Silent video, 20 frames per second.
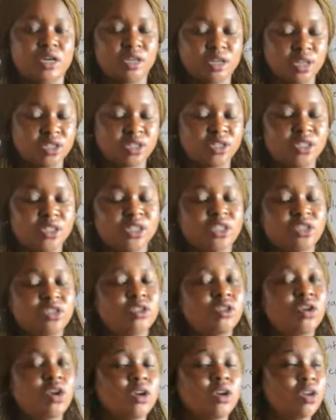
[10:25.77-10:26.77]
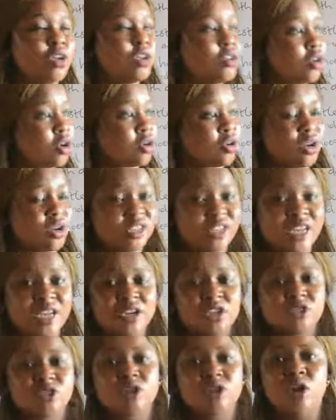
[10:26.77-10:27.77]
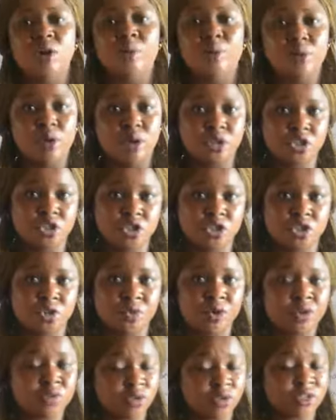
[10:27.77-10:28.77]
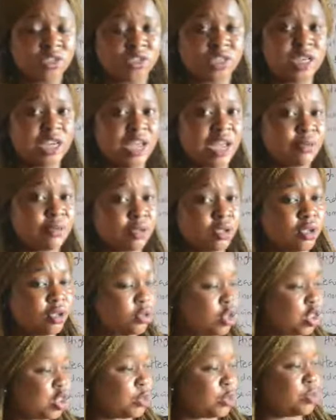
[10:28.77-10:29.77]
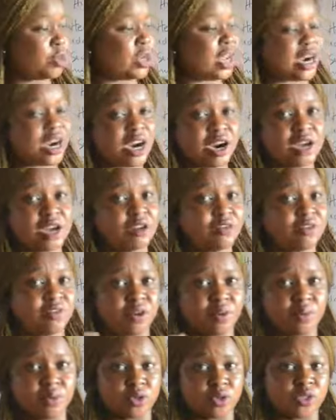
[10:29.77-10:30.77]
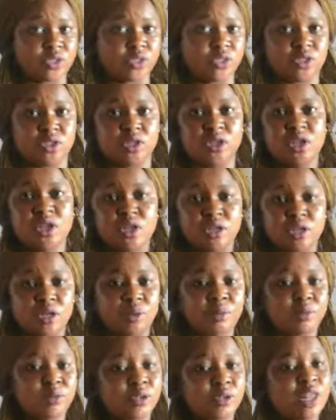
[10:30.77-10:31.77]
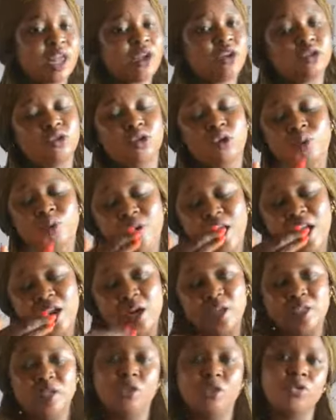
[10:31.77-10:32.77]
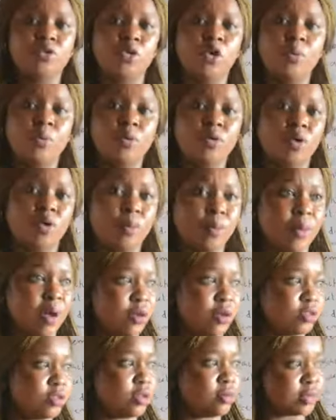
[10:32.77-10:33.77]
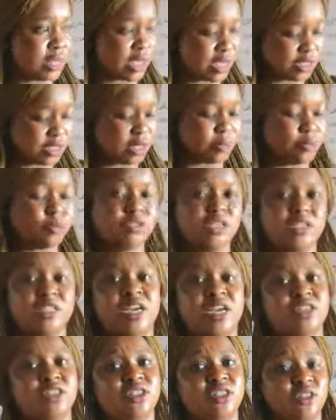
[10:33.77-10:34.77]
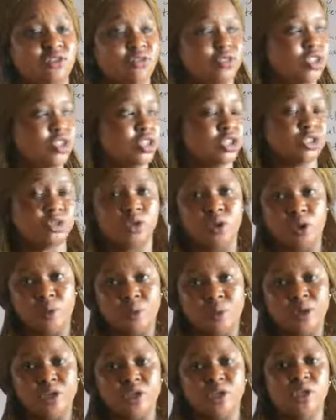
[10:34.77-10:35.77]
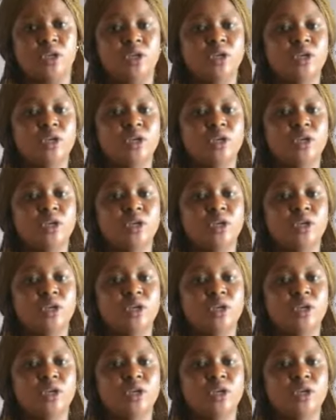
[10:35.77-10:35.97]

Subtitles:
It is inoculated into your bloodstream. And if you see them, those people that carry different buses, they tell you to open your mouth. Sometimes they put it as syringe to your body.